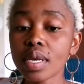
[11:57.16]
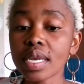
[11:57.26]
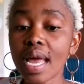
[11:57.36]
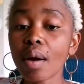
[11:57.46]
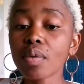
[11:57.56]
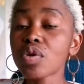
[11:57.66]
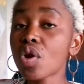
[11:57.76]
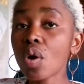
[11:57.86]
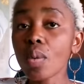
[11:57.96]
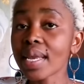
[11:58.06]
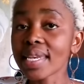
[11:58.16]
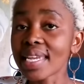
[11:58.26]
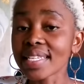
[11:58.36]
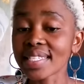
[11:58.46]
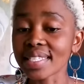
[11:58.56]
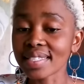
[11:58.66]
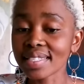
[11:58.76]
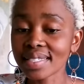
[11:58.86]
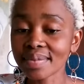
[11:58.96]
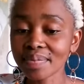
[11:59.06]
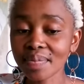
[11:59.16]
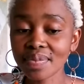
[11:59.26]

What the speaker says: no one listens,